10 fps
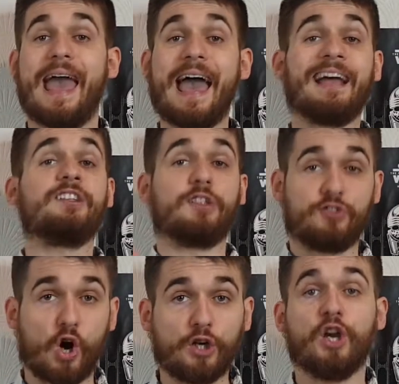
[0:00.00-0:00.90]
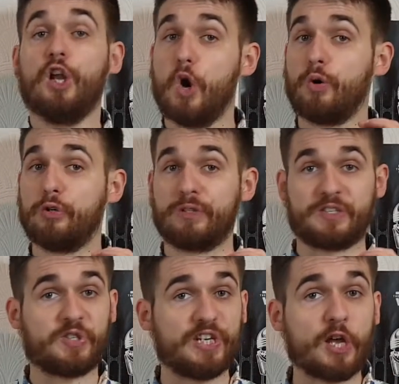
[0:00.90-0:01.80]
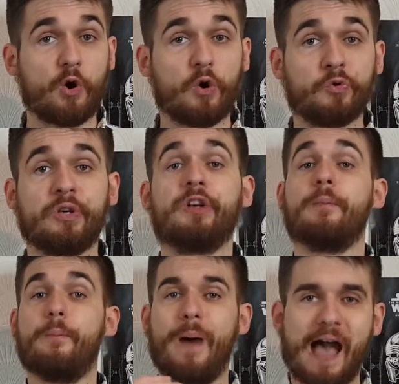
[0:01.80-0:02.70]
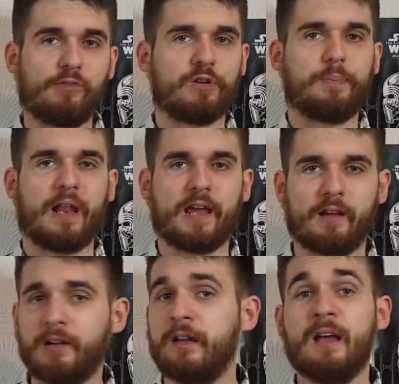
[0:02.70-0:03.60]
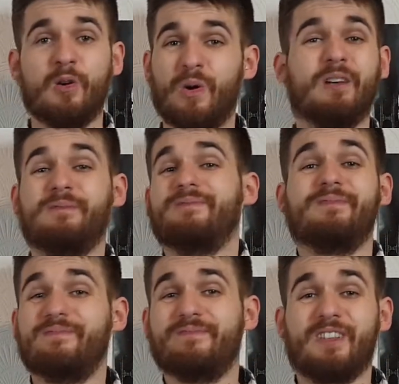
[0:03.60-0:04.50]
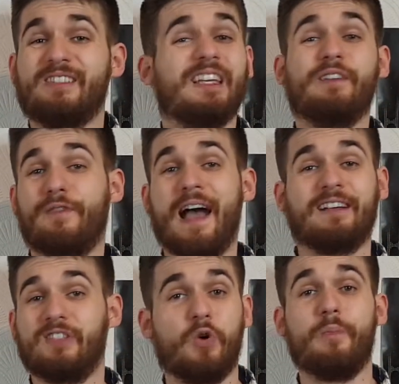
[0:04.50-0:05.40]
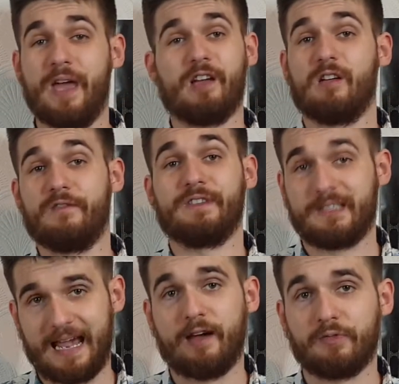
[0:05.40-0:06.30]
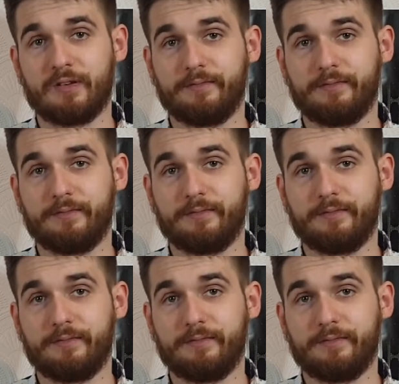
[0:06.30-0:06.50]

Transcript: And Doc, local casino owner, power player, well, the de facto mayor of the town.